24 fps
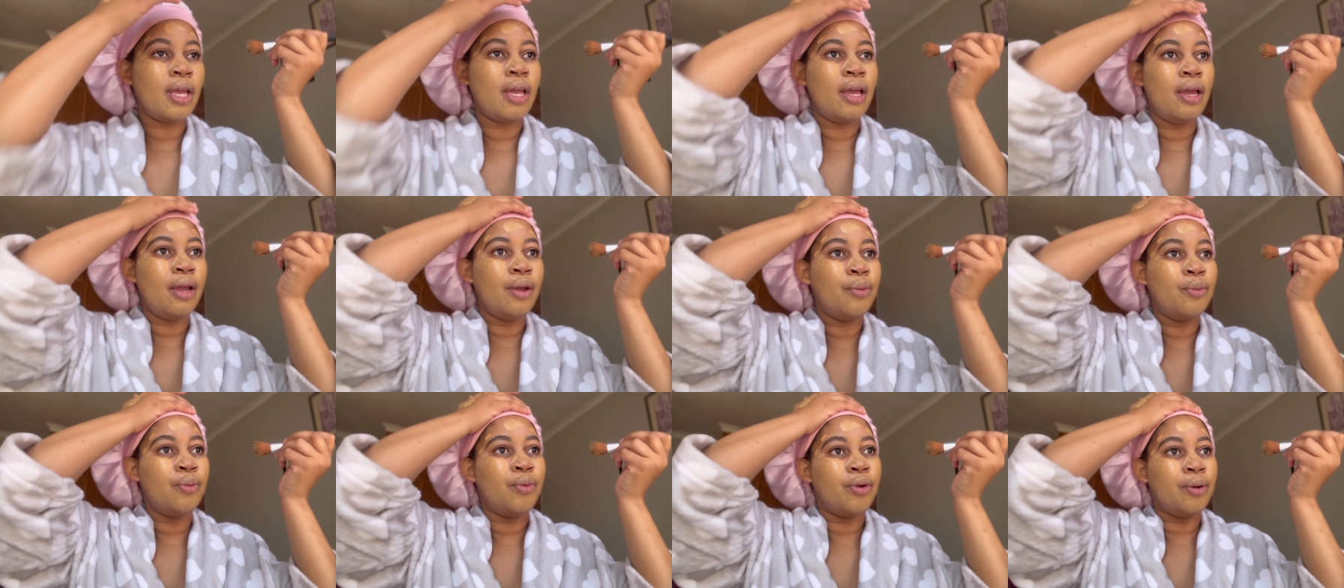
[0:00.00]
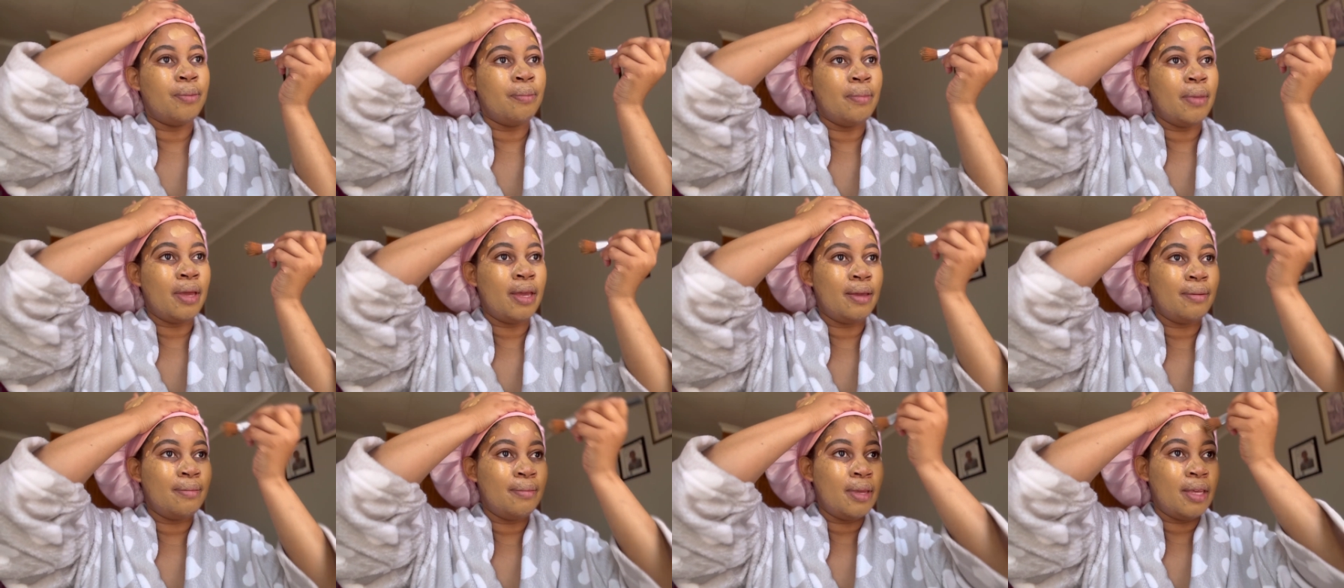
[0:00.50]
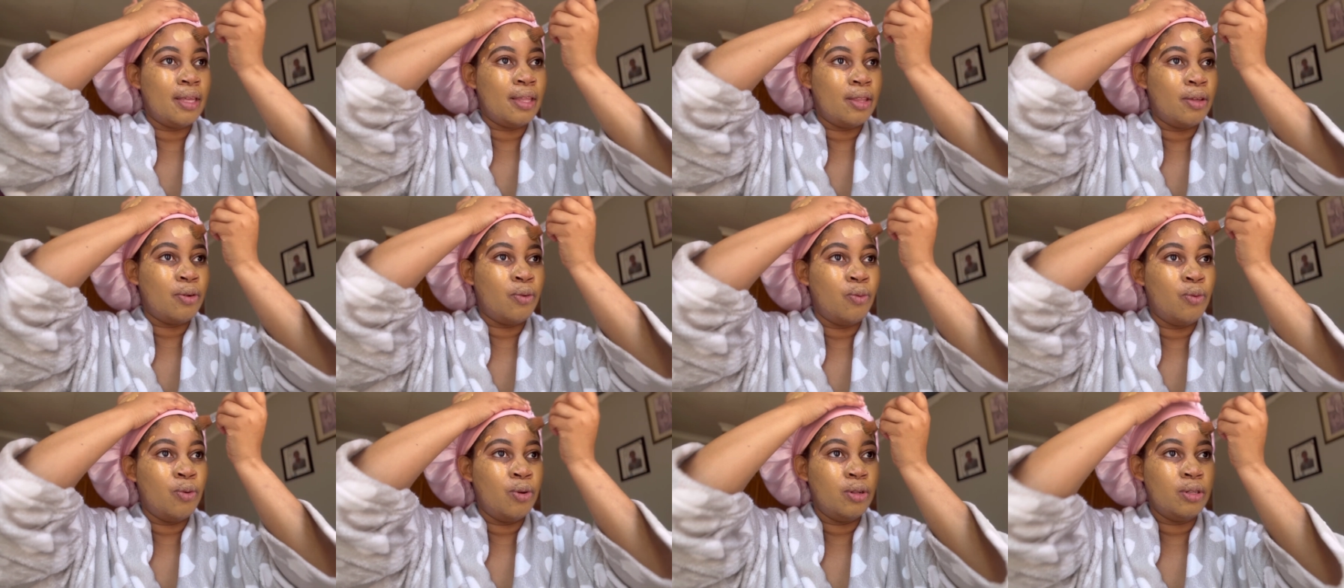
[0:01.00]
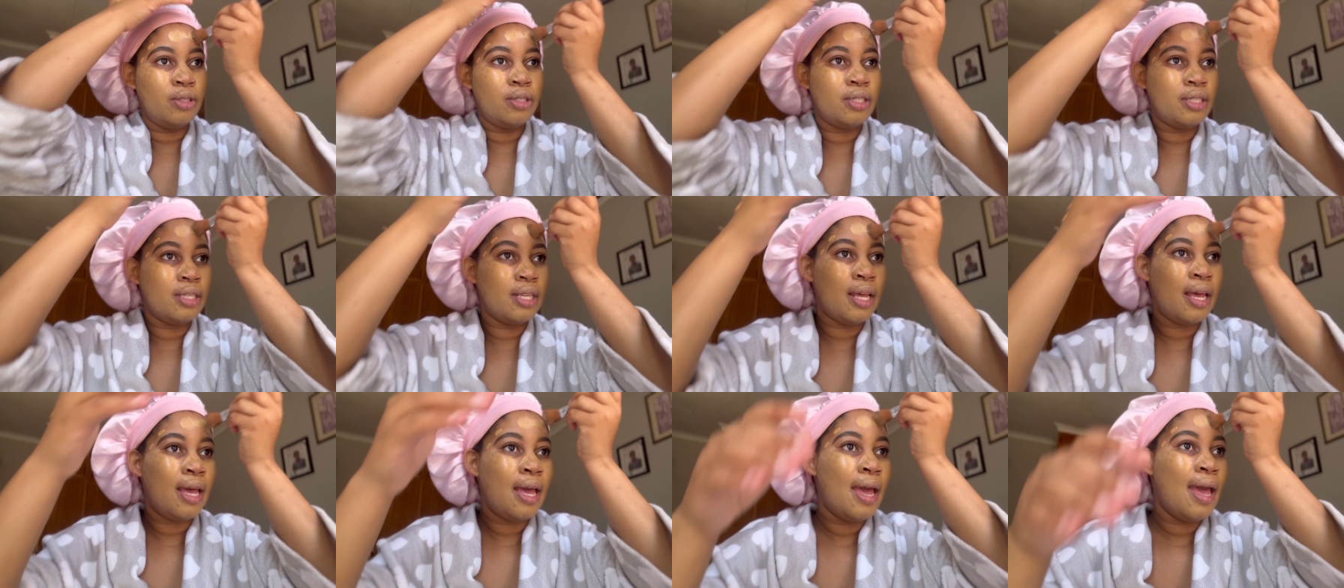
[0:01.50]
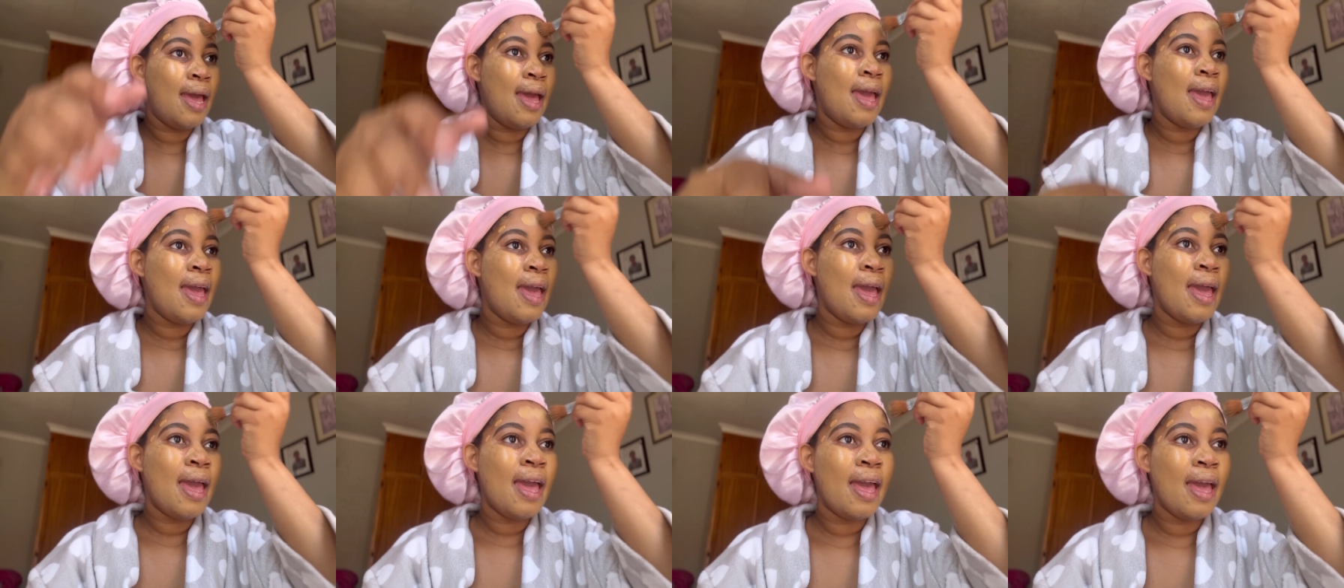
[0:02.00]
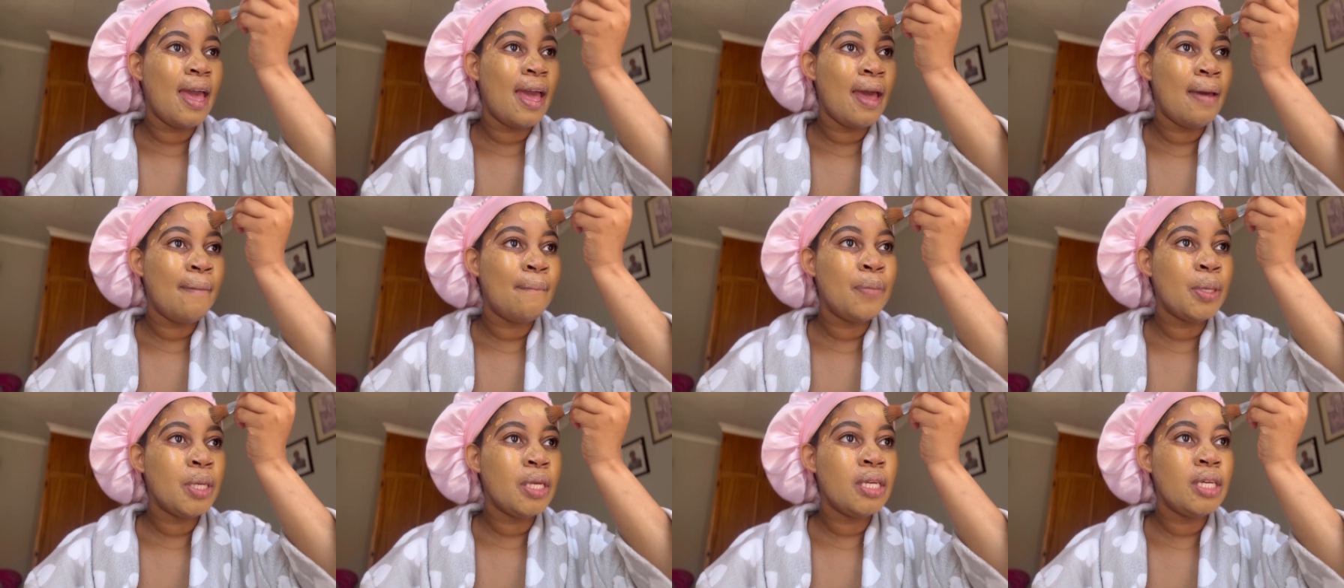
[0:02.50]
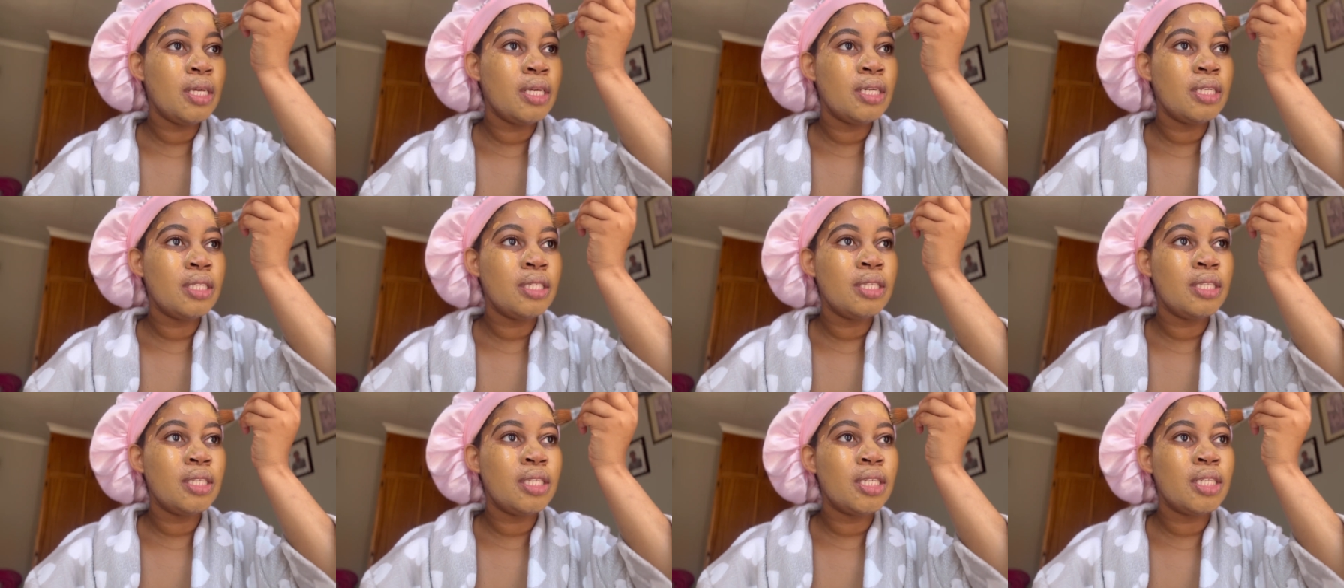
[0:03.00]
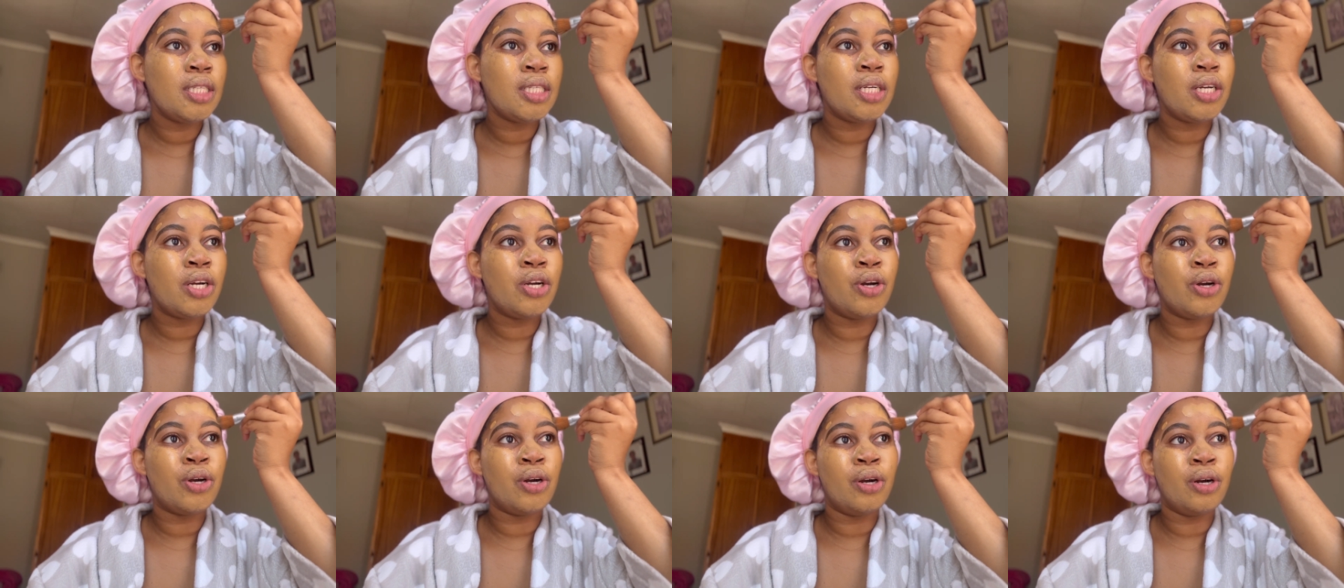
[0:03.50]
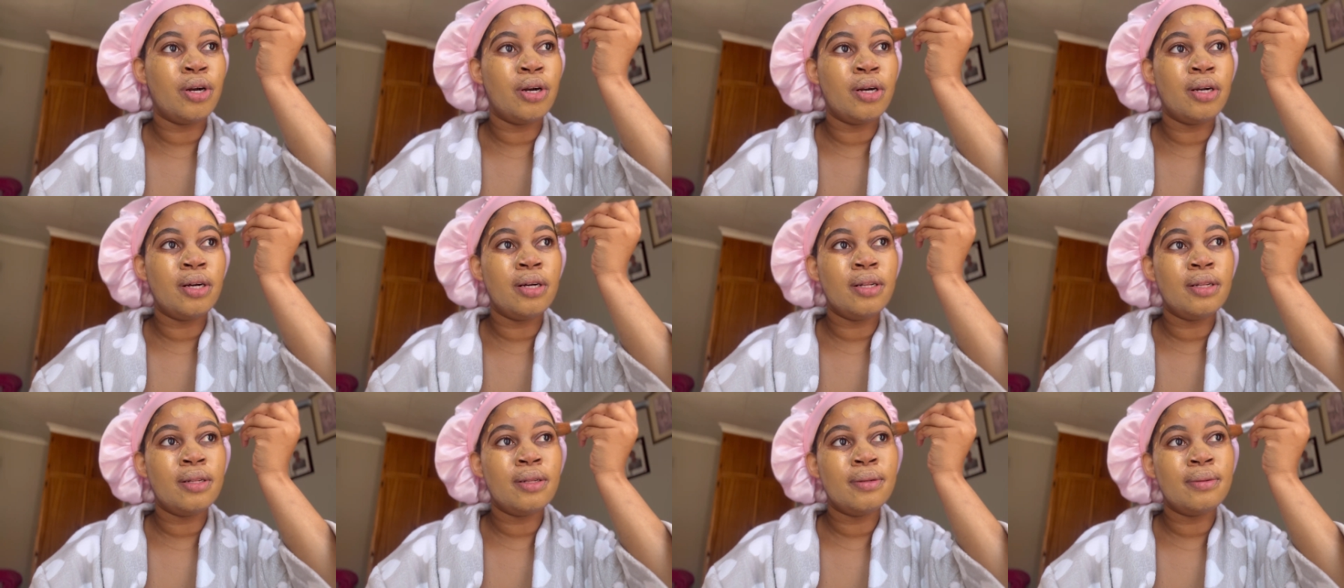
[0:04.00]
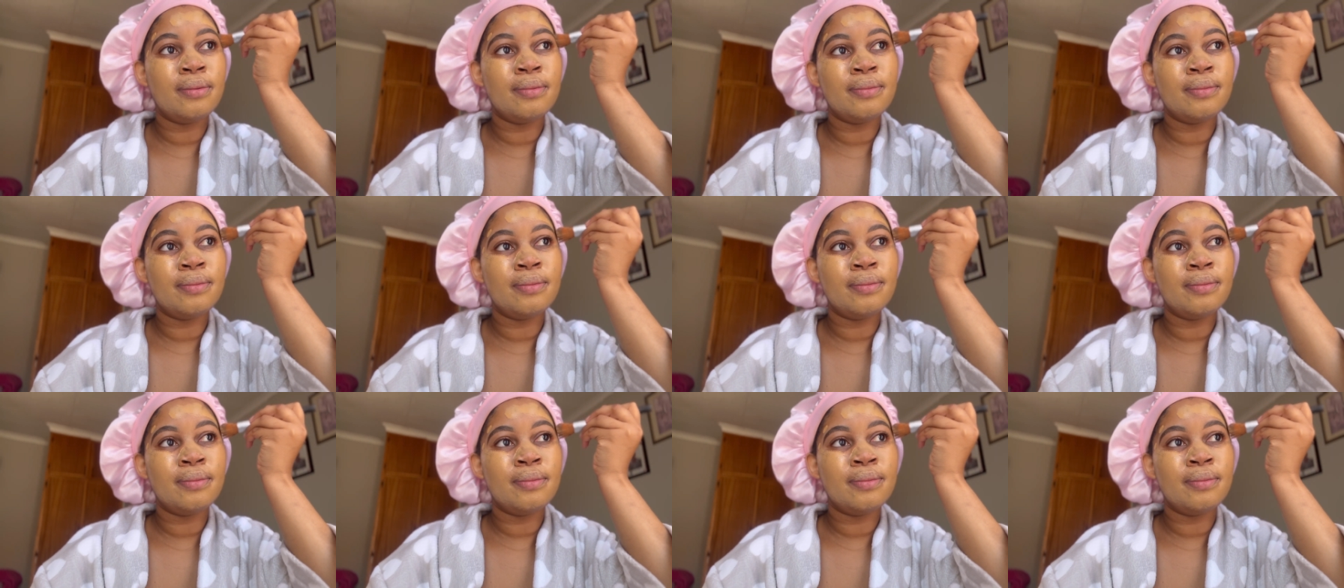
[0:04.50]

It would make me the world's happiest girl.